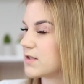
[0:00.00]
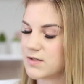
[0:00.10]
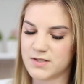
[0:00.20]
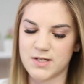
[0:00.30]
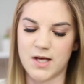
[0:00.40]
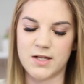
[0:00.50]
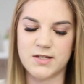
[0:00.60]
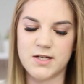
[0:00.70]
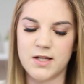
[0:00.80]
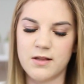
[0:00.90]
just to add a
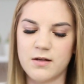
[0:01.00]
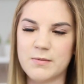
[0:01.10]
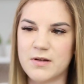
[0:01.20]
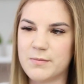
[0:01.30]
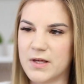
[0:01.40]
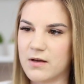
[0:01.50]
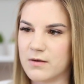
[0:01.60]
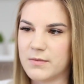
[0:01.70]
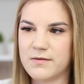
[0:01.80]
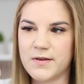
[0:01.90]
teeny little bit of pink
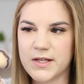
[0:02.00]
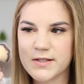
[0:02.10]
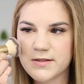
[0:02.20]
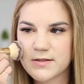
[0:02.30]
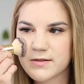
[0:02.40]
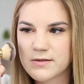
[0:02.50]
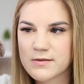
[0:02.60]
on my face.